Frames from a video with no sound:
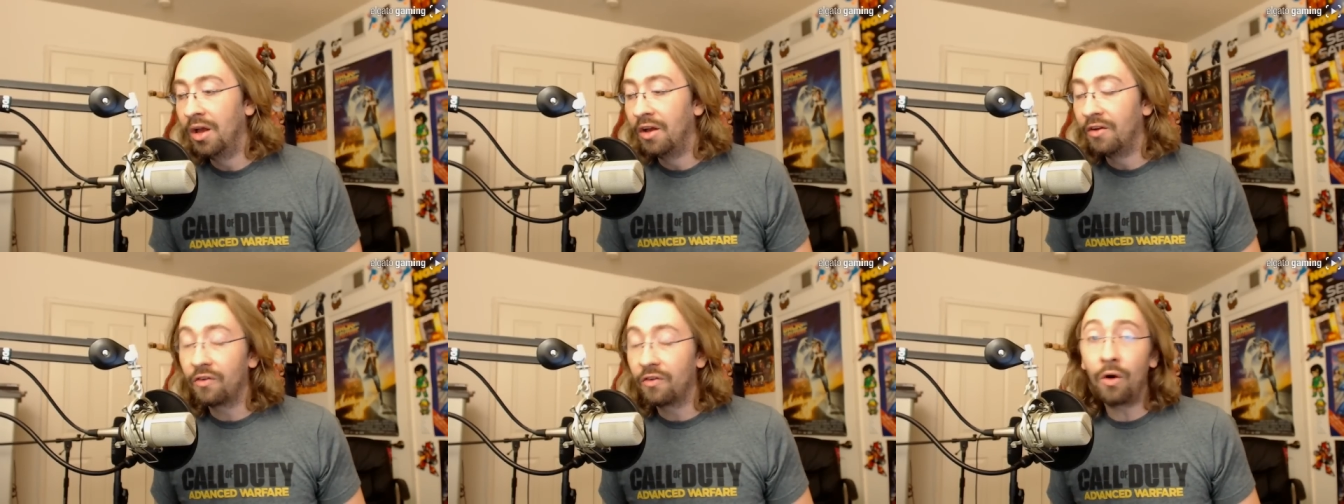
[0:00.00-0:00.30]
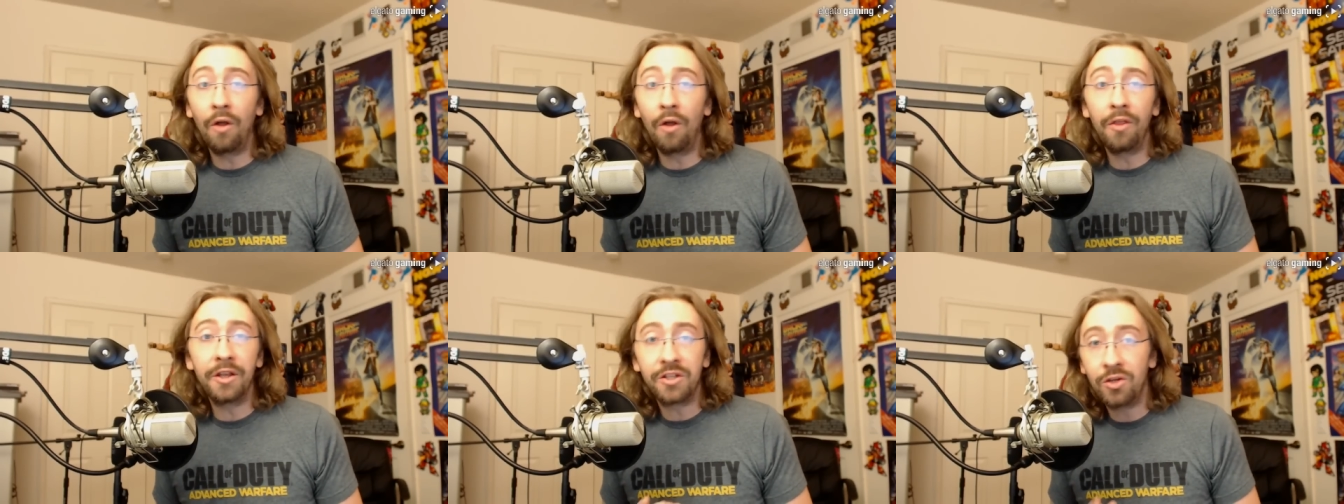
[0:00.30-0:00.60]
for
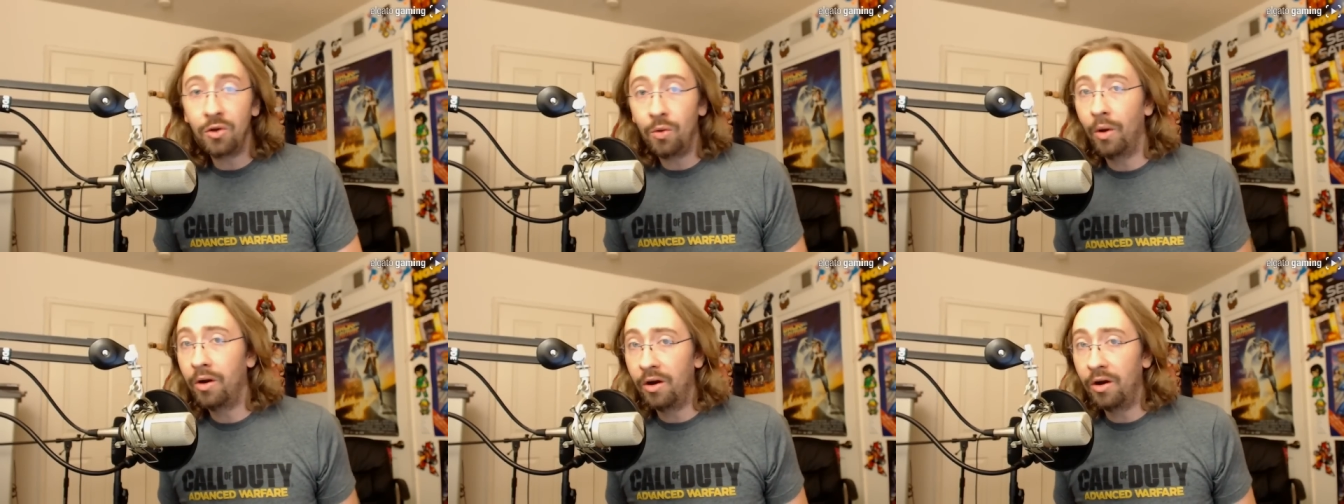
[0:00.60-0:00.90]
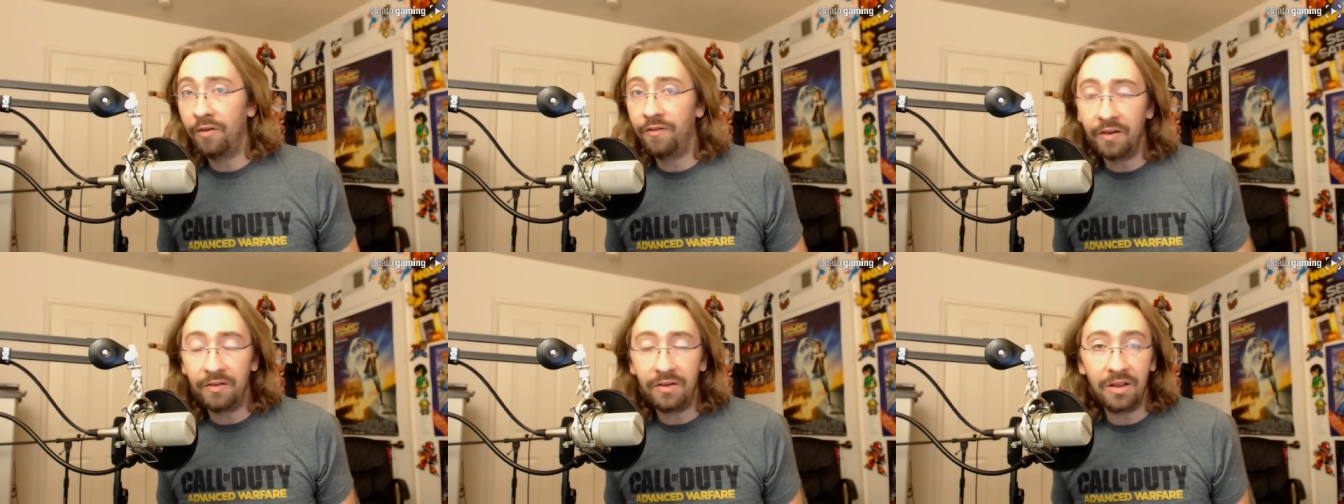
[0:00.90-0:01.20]
all the
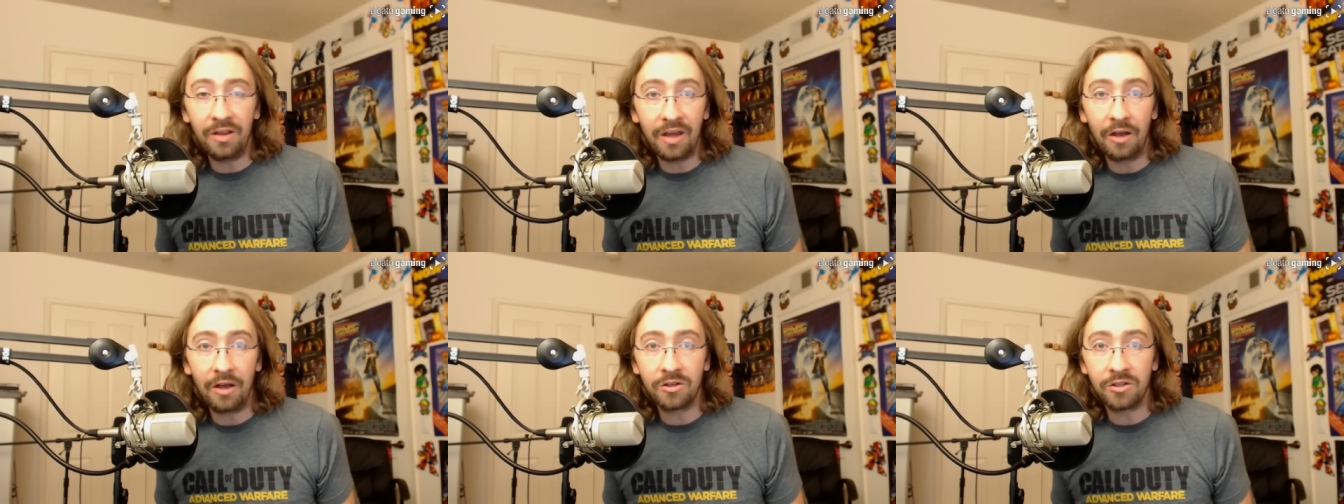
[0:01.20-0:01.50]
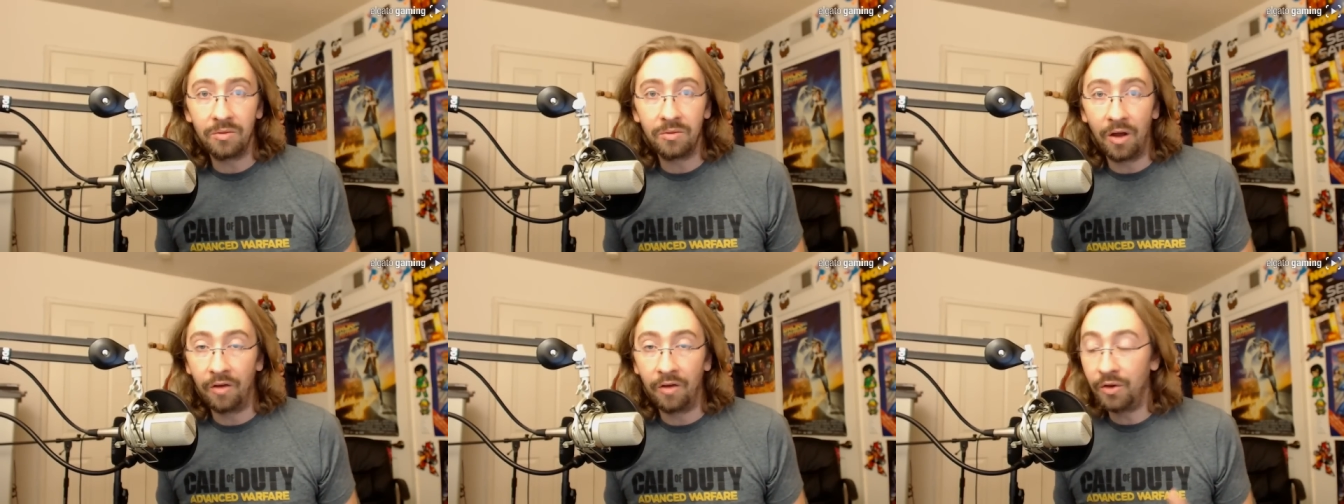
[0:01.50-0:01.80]

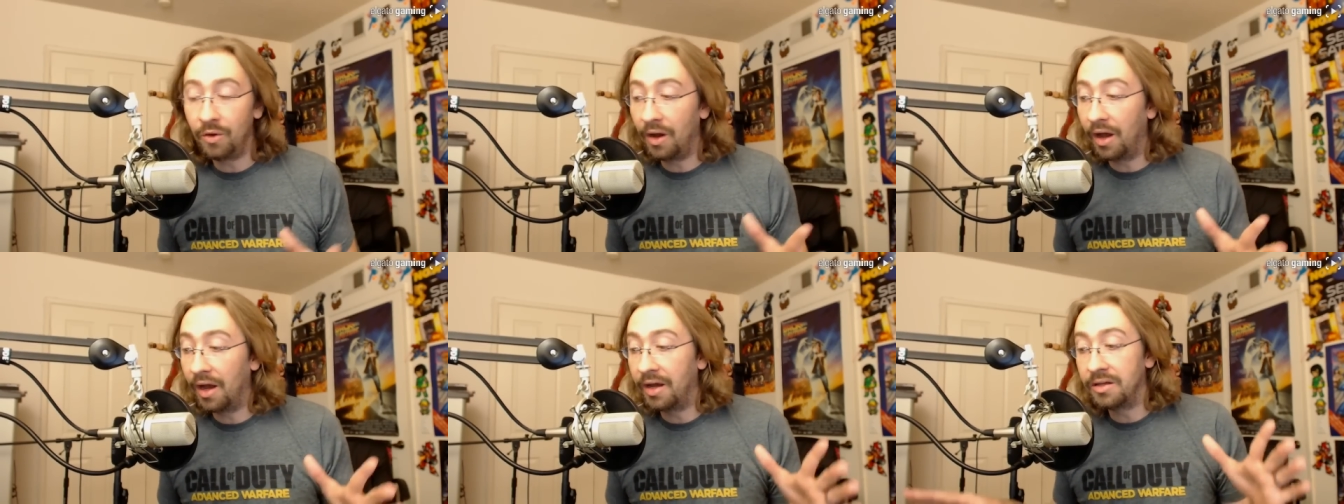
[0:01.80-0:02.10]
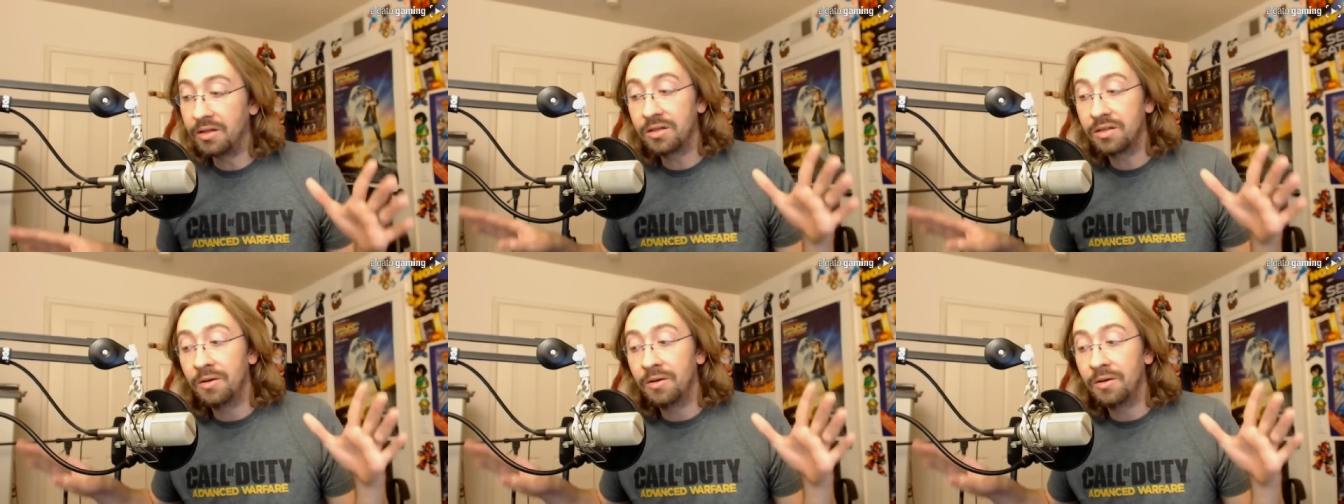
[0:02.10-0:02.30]
250,000 of you guys,